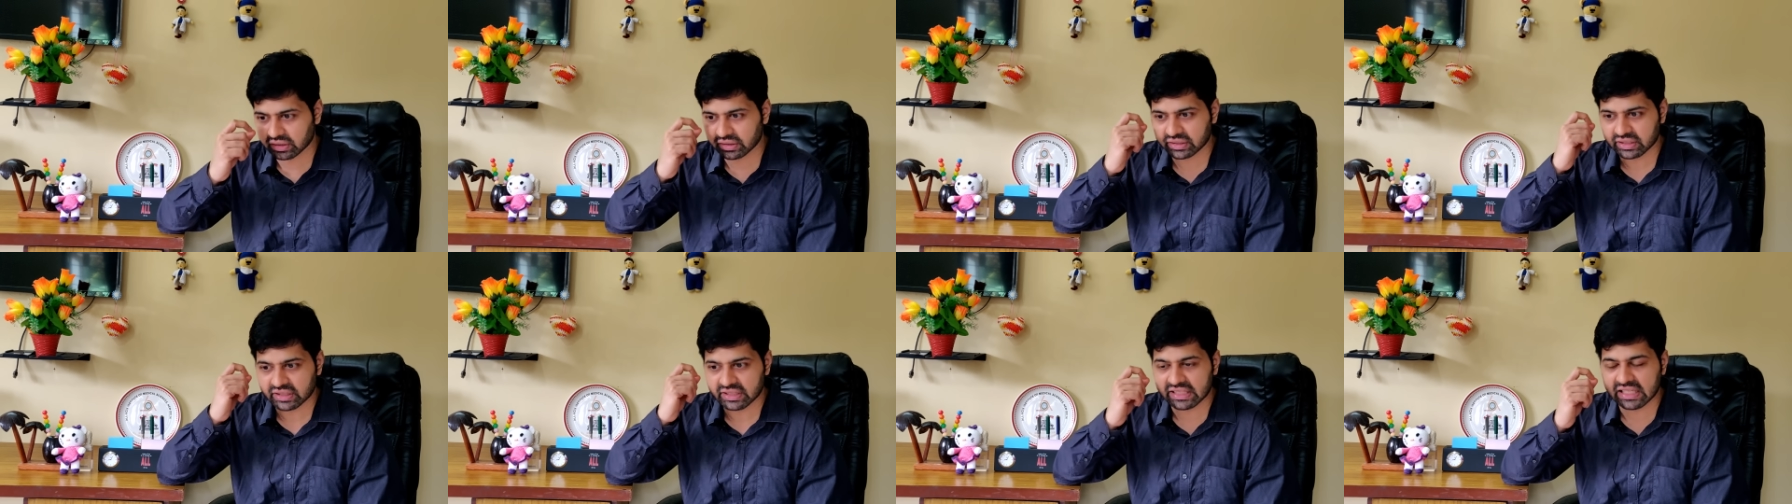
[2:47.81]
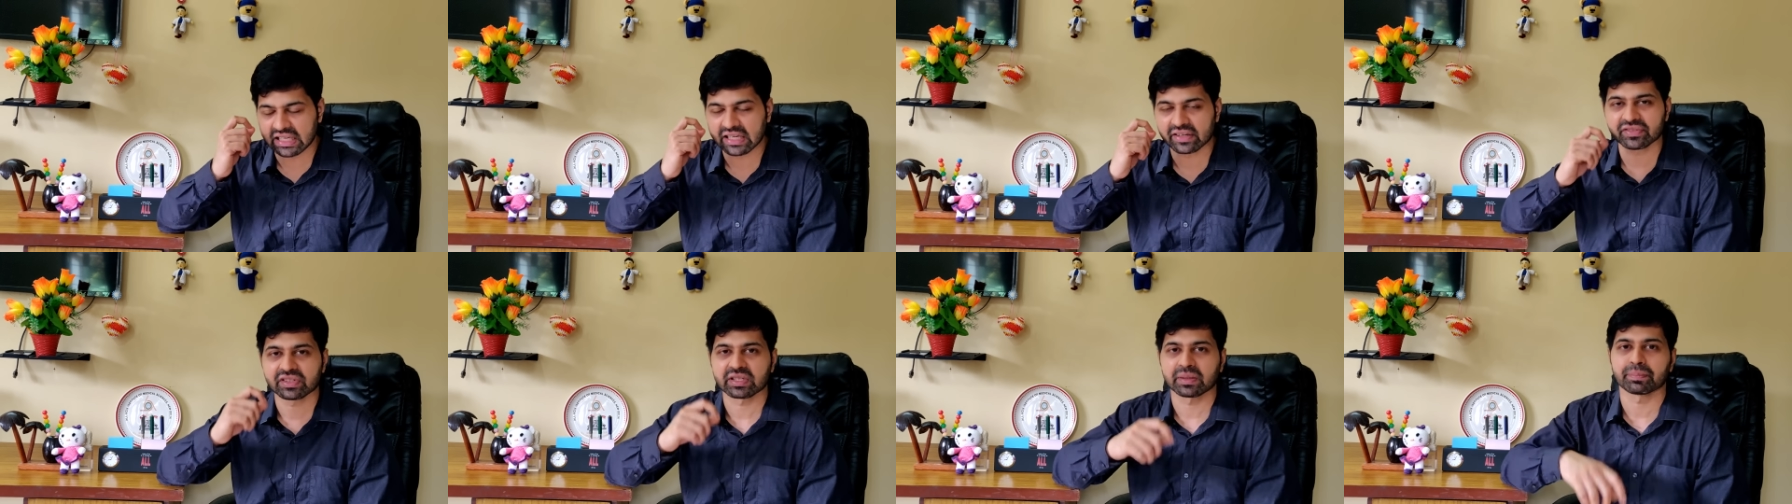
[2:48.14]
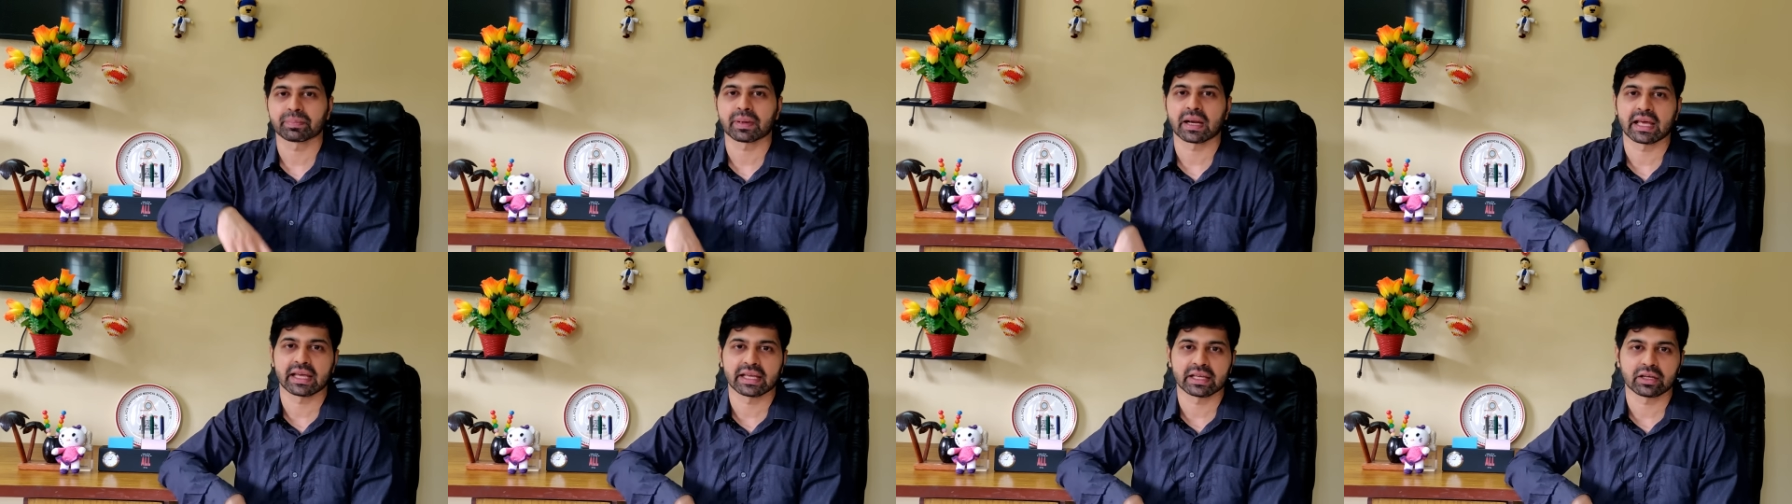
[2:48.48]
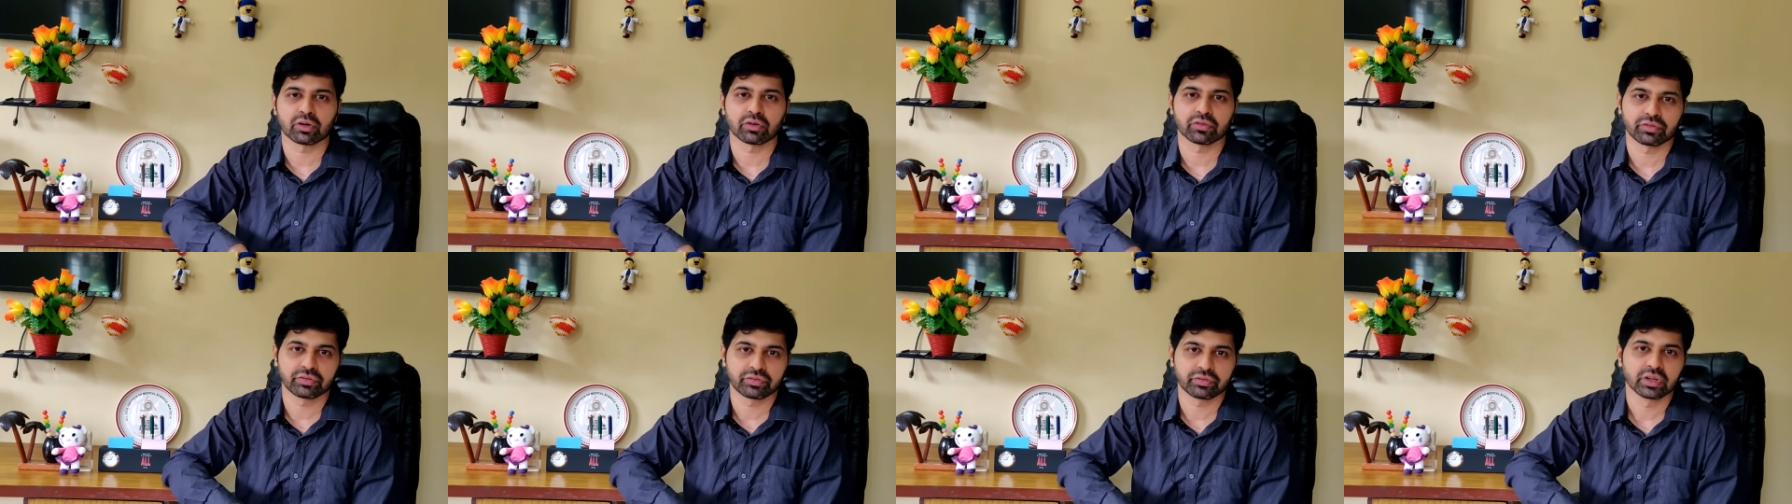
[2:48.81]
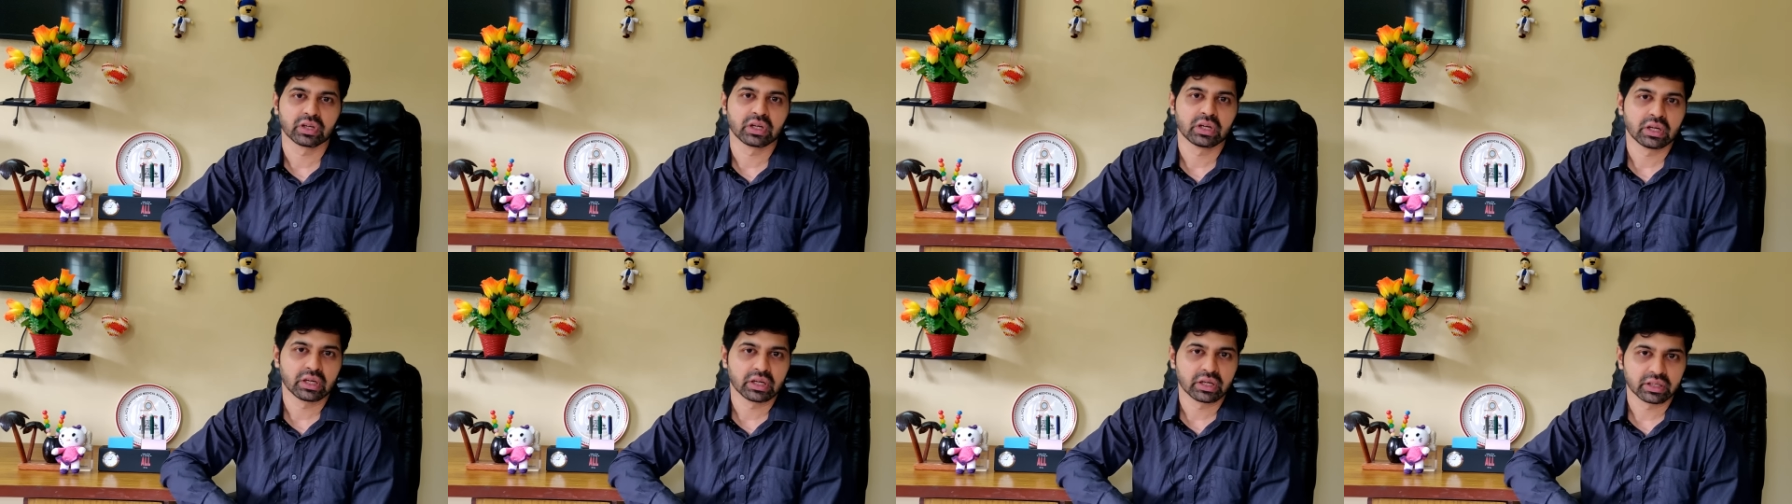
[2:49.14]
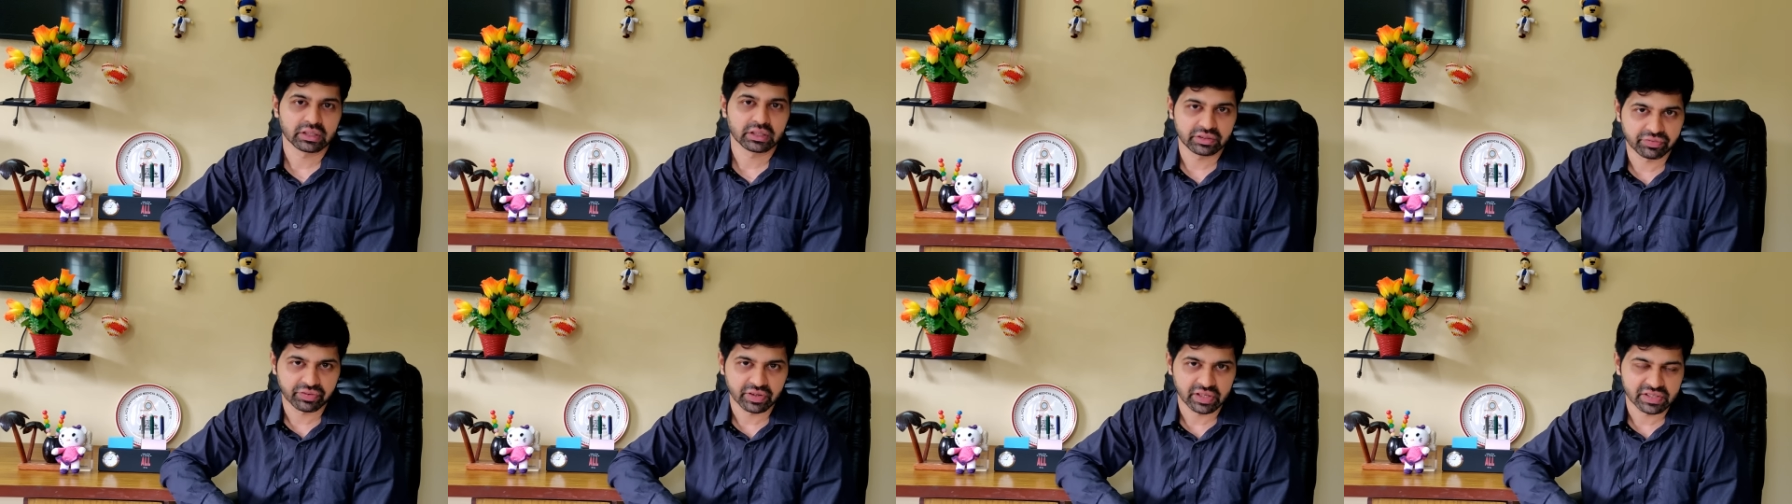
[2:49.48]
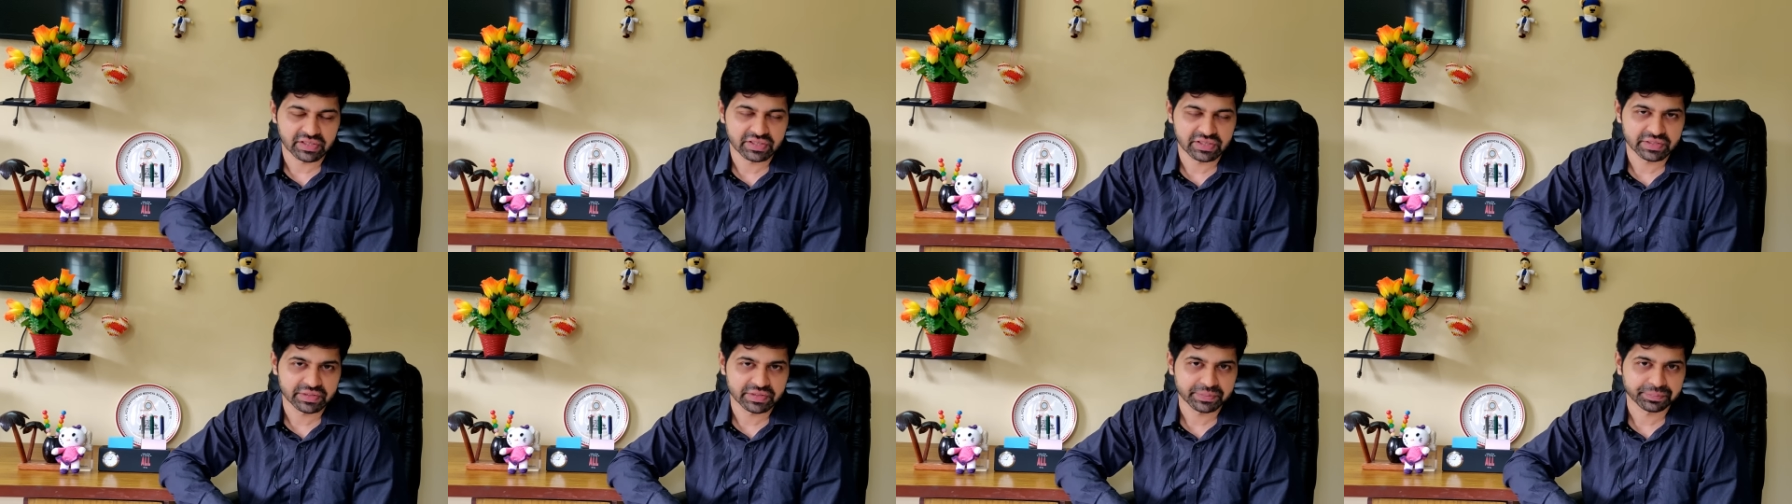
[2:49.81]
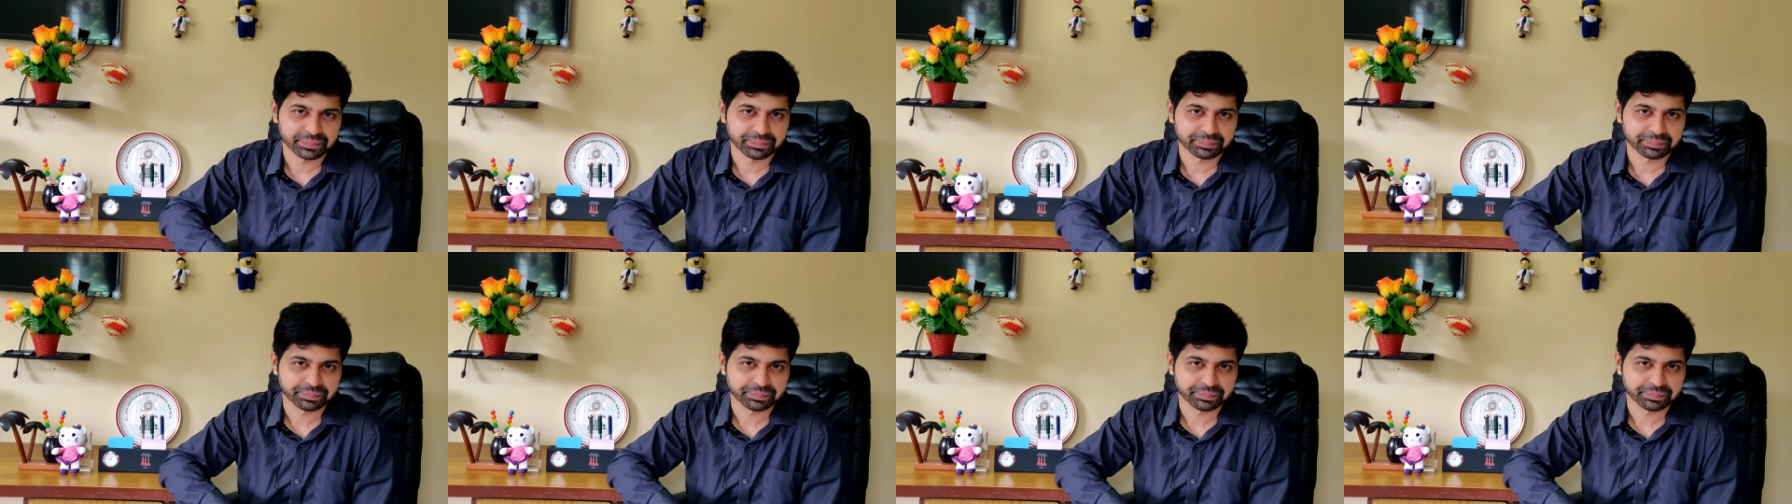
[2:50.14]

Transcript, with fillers: the nerve supply of the face.